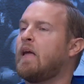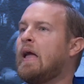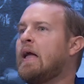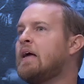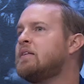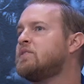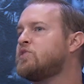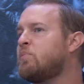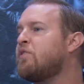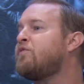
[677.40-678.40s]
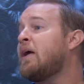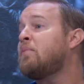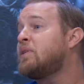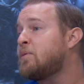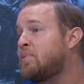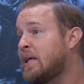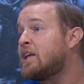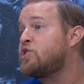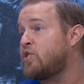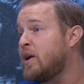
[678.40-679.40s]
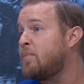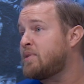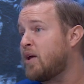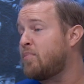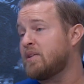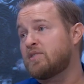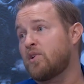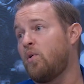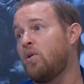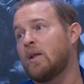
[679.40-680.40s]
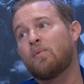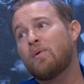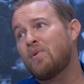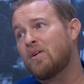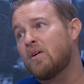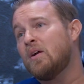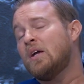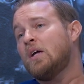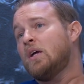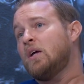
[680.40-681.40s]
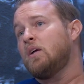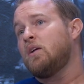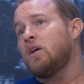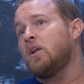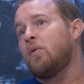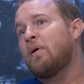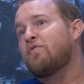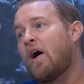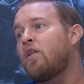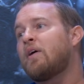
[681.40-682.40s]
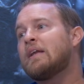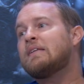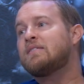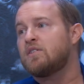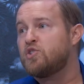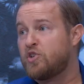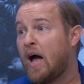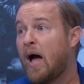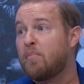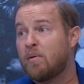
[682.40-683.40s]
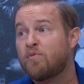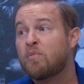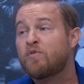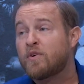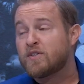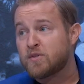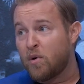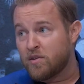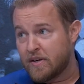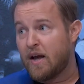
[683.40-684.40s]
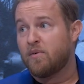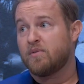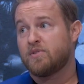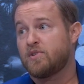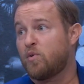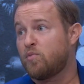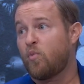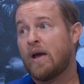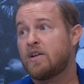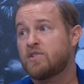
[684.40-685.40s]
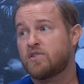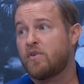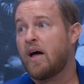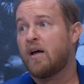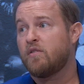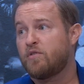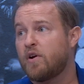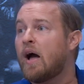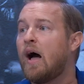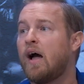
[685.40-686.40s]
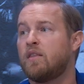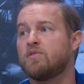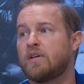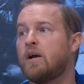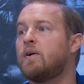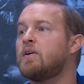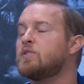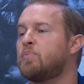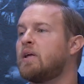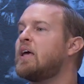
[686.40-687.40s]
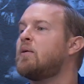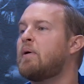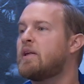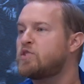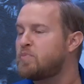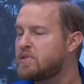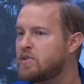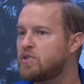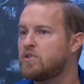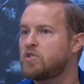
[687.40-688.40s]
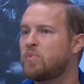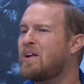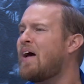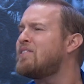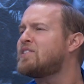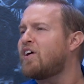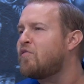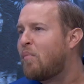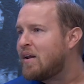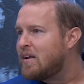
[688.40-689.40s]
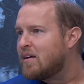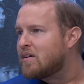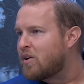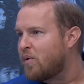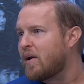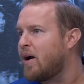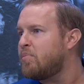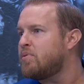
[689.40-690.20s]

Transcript: And so my family planned a trip down to Pensacola and we were, you know, my father had a decent job, but I'm from a very small town. Mm-hmm. So wages are not very high in those areas, but mm-hmm. he had a manager's position. So we didn't have a ton of money growing up.